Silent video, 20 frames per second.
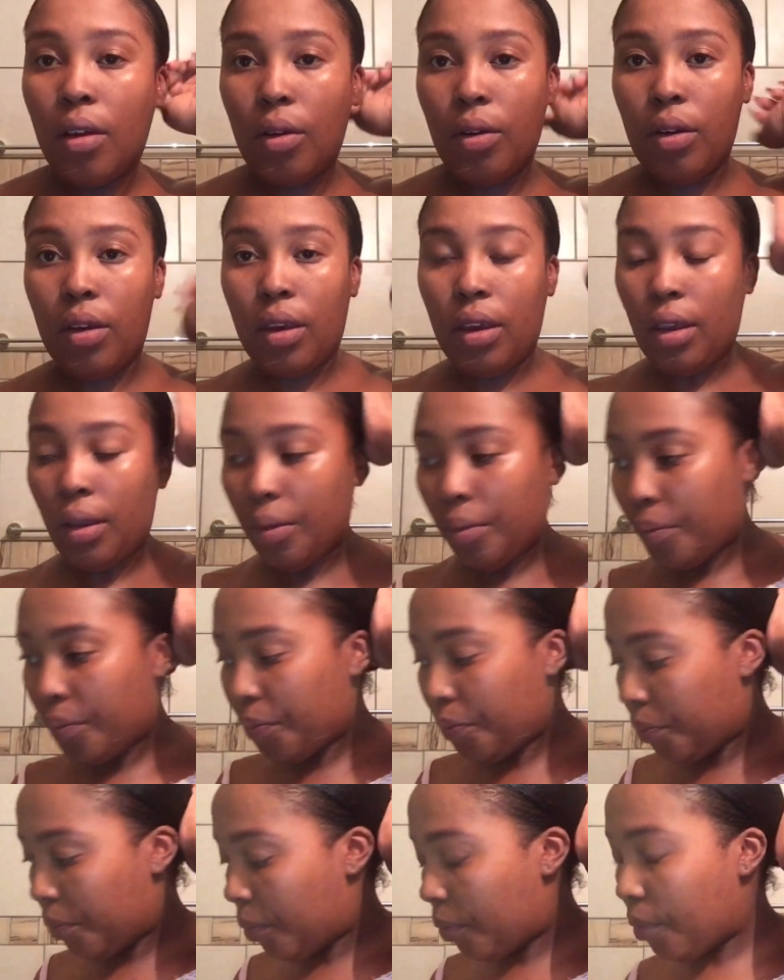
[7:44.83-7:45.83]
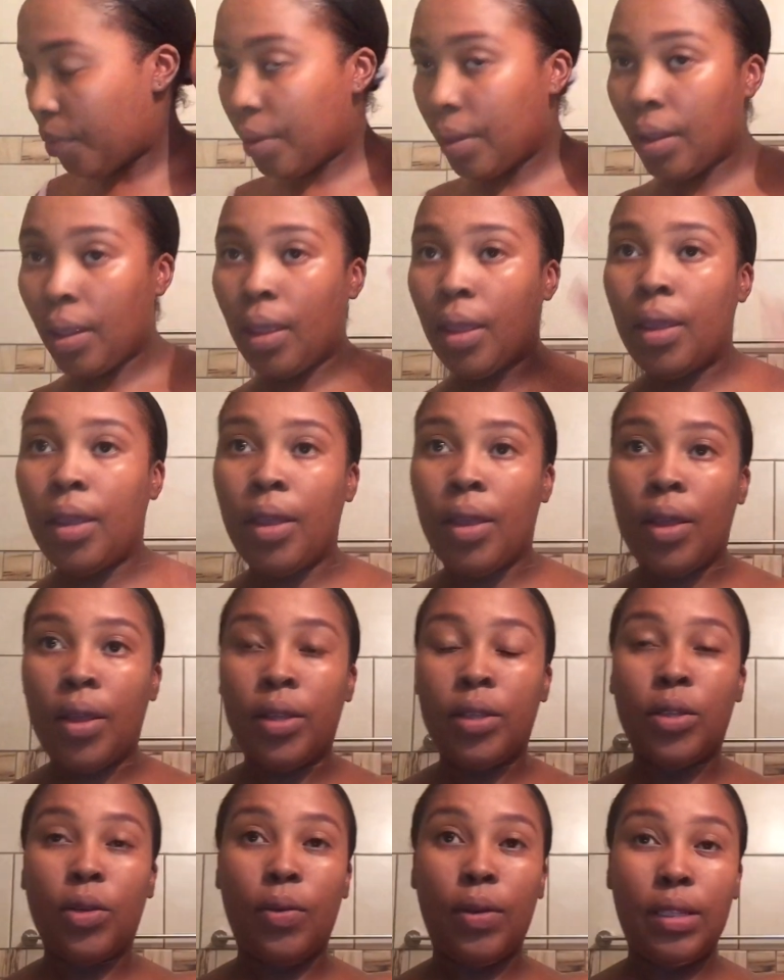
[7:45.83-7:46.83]
Okay,
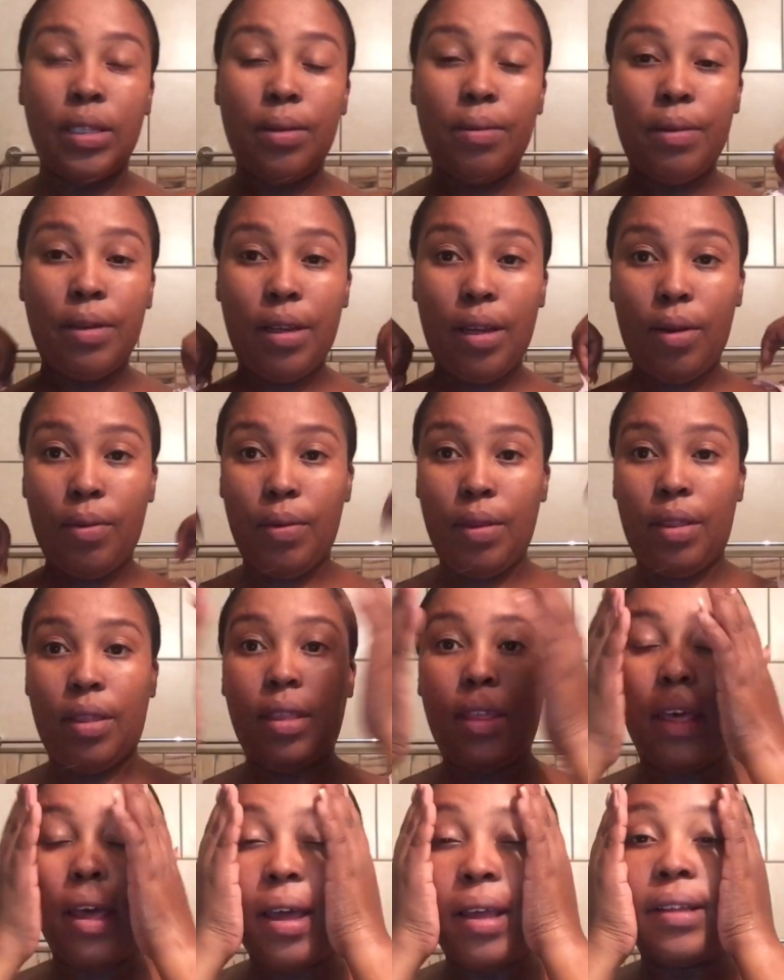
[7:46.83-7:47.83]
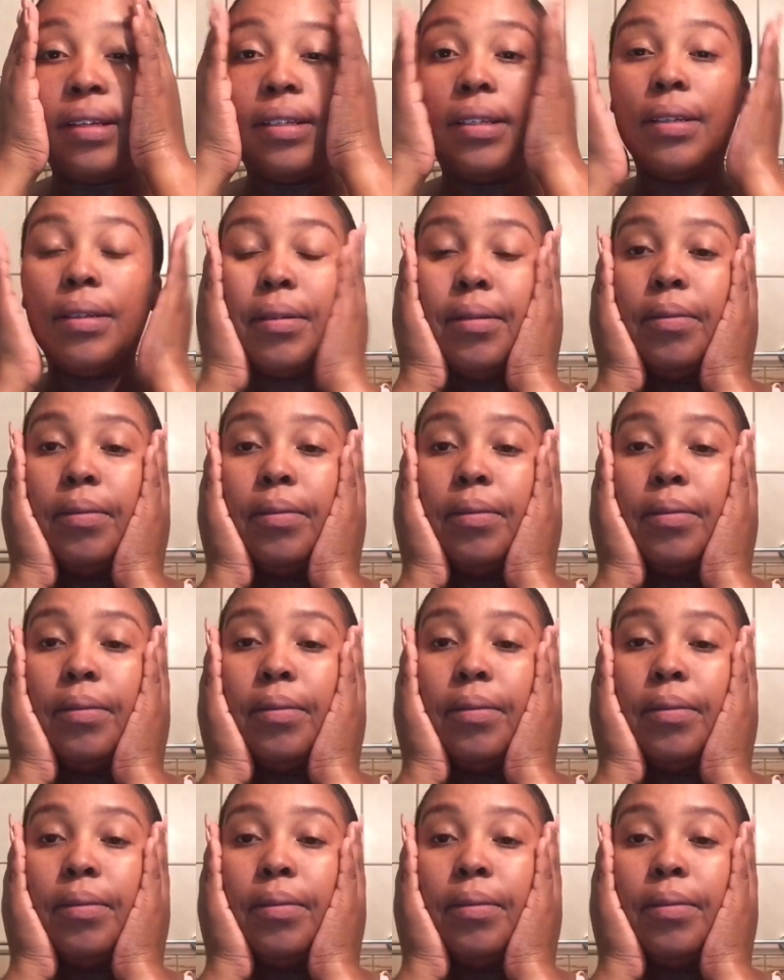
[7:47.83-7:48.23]
so once I'm done with that,